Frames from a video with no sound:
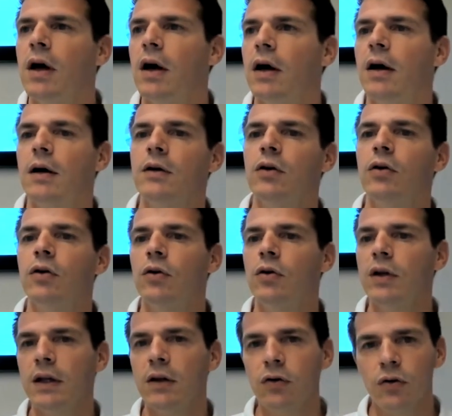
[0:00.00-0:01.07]

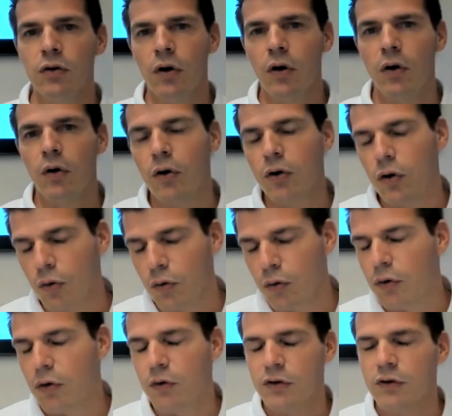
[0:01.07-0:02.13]
You need to know, or
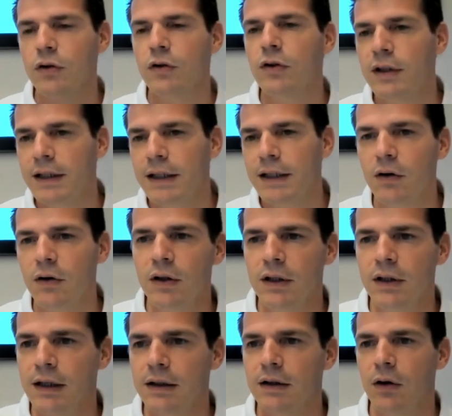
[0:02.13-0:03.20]
you certainly know,
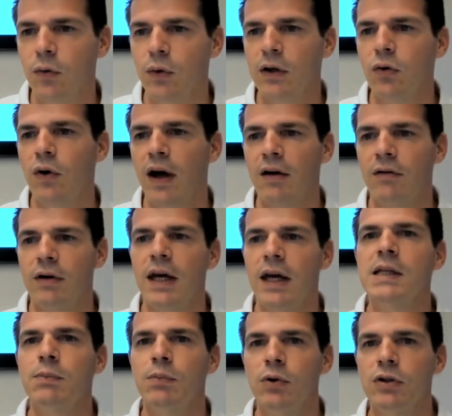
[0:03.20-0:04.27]
that we do have
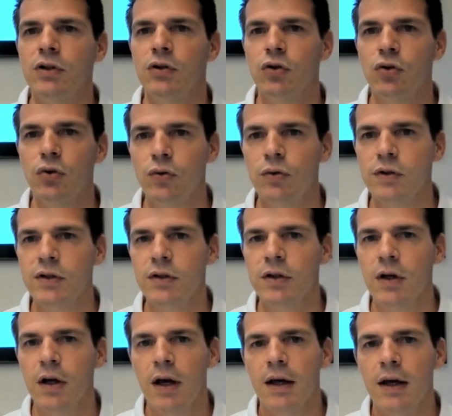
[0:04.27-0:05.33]
expert tools
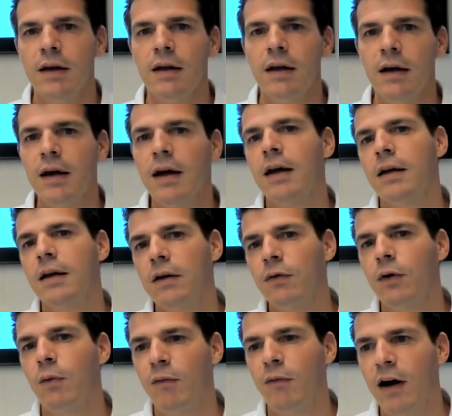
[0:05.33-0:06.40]
dedicated
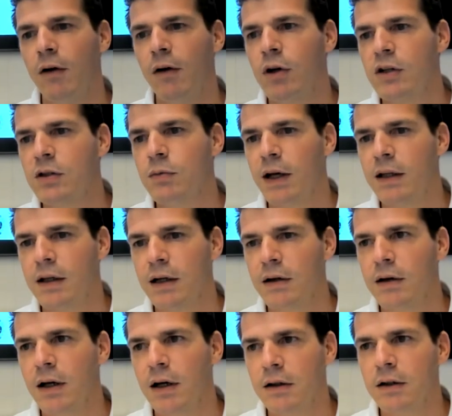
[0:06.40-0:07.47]
from various
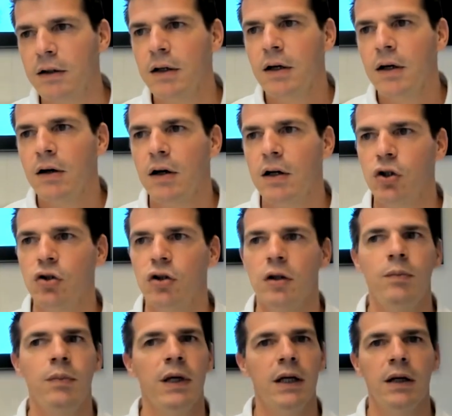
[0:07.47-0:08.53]
material. Should
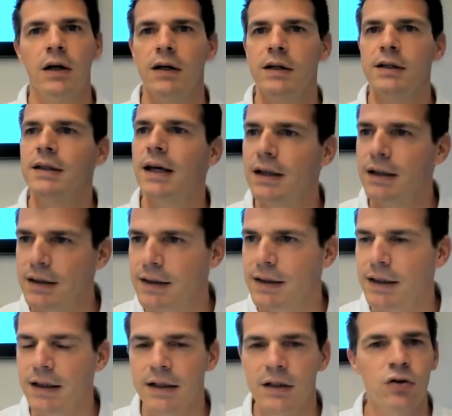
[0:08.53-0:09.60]
it be stainless
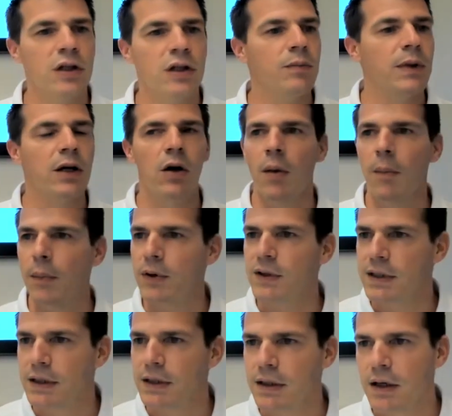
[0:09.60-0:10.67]
steel? Should it be
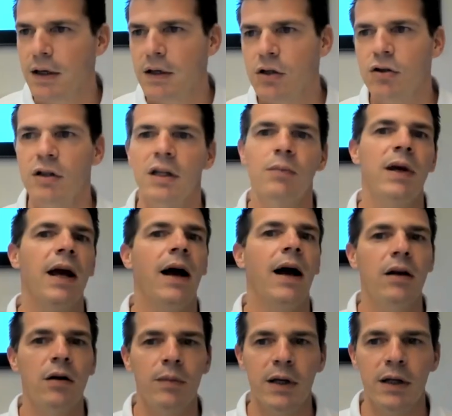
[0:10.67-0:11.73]
composite? Should it be
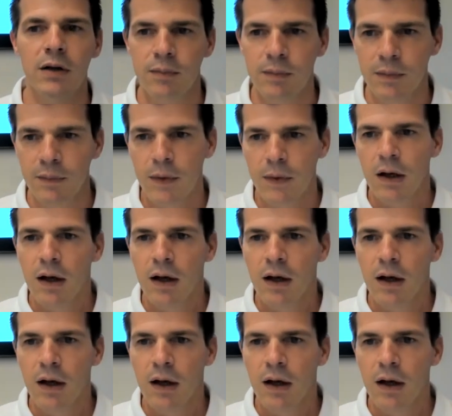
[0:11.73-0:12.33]
aluminum?